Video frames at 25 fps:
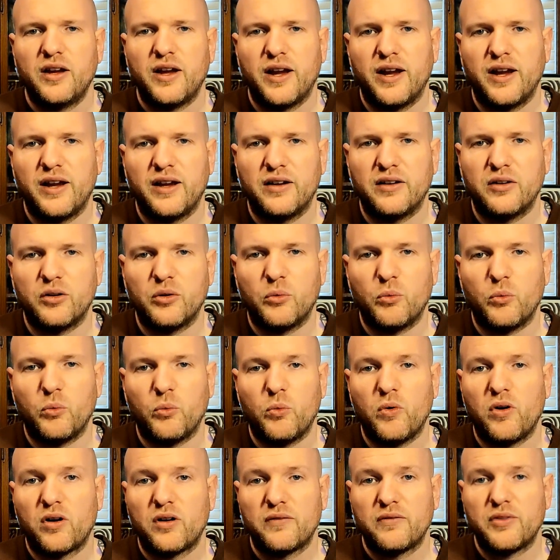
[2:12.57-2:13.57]
And
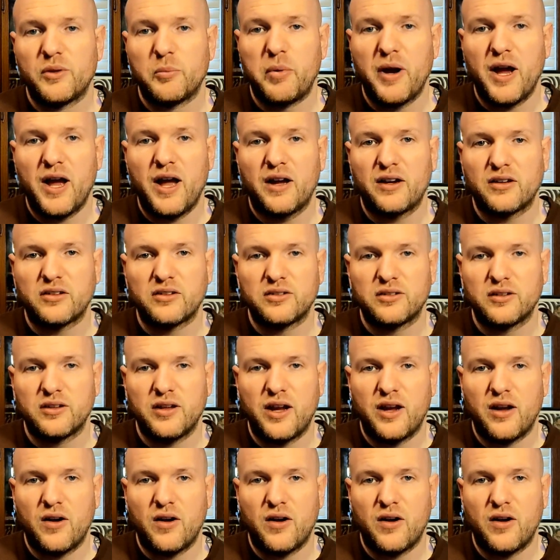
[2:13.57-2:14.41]
one of the packs,